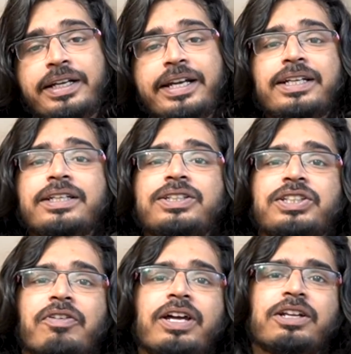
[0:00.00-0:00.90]
Director
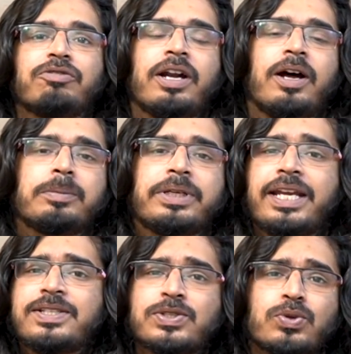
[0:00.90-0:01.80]
Shiva Nirvana
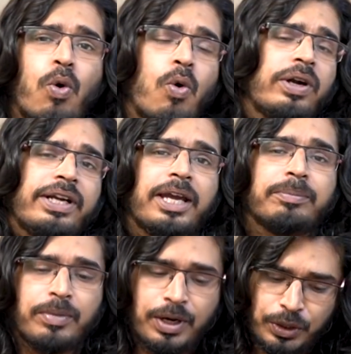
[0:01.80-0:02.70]
takes his own
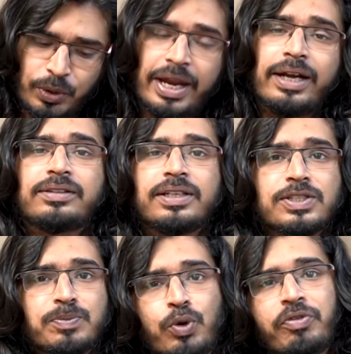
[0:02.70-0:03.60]
time to get
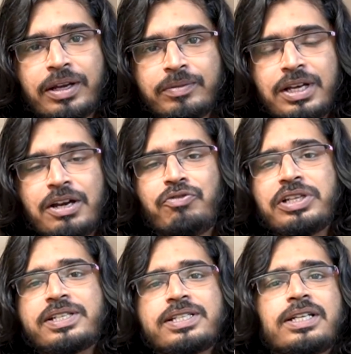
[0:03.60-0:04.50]
things moving,
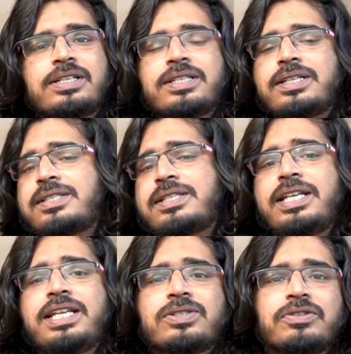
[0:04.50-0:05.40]
which results in a
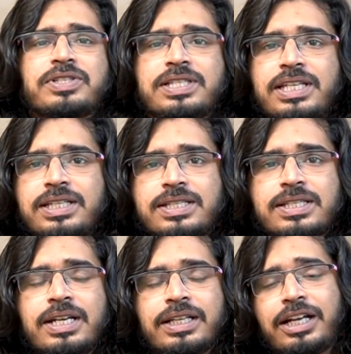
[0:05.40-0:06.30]
series of
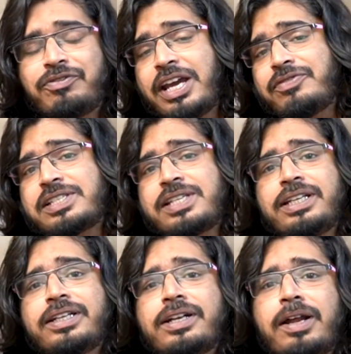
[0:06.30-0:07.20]
scenes that we have
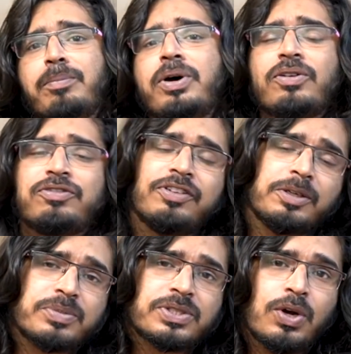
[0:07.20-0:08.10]
seen in a number of
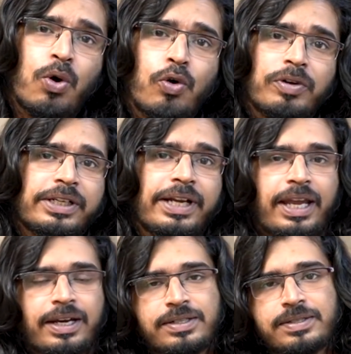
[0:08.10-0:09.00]
films over the
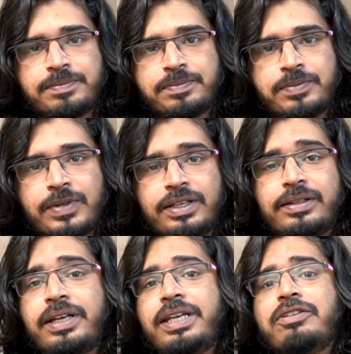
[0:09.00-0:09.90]
decades.
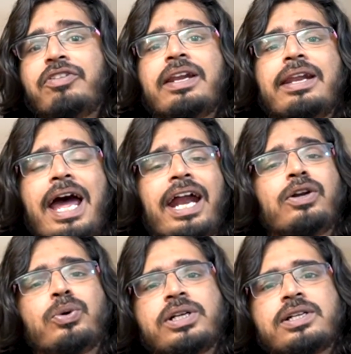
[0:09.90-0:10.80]
The evil
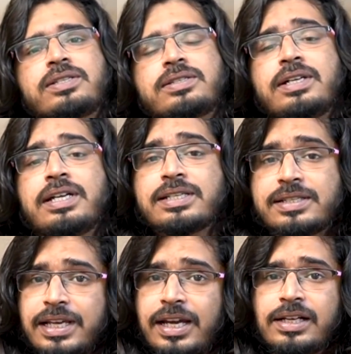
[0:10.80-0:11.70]
landowners,
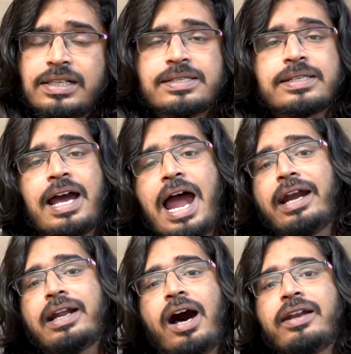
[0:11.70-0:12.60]
sickles
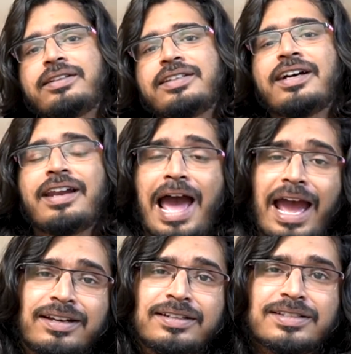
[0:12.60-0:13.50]
and unethical
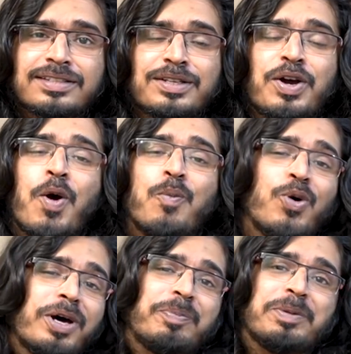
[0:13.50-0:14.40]
hackers,
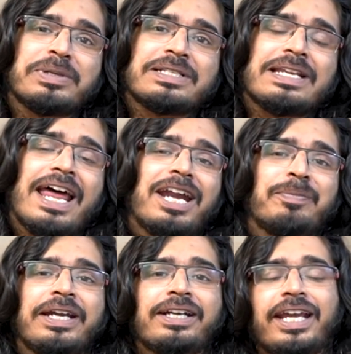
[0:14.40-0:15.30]
poor people's
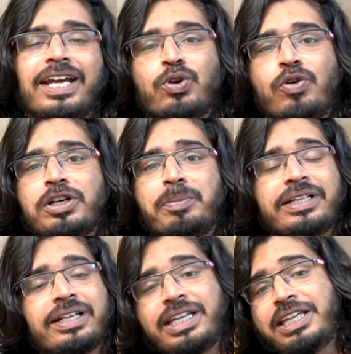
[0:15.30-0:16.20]
land being taken over by
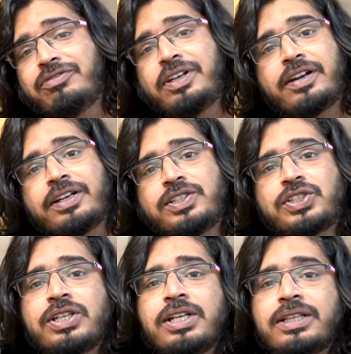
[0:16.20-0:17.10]
the evil
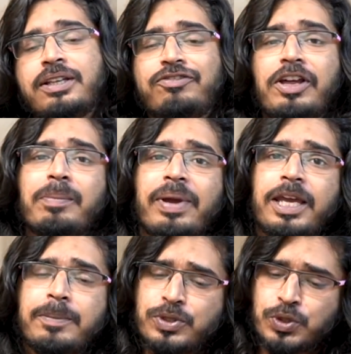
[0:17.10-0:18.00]
rich. The film
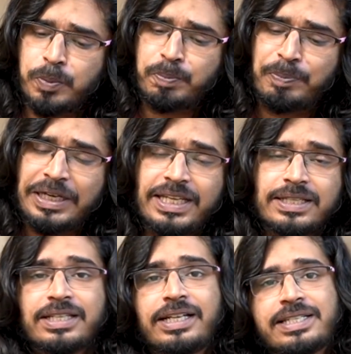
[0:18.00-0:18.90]
aims to
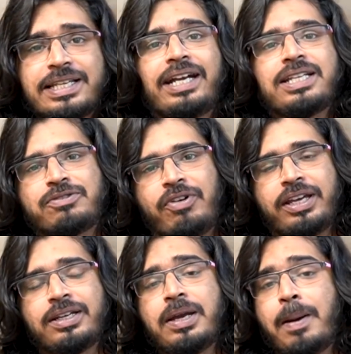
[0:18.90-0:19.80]
please and
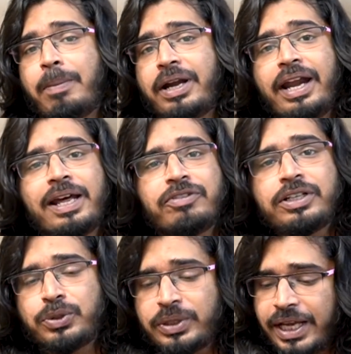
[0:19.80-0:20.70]
satisfy, but
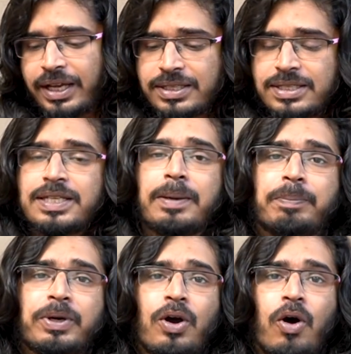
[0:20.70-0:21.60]
never to take a
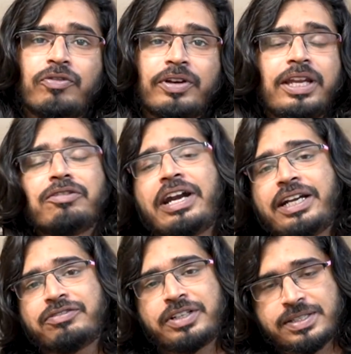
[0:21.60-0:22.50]
step of
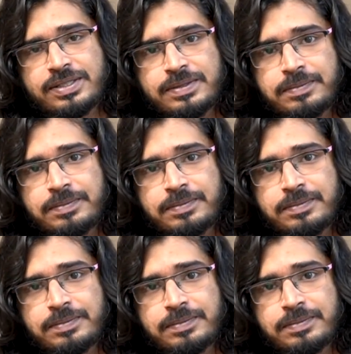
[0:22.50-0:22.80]
inventiveness.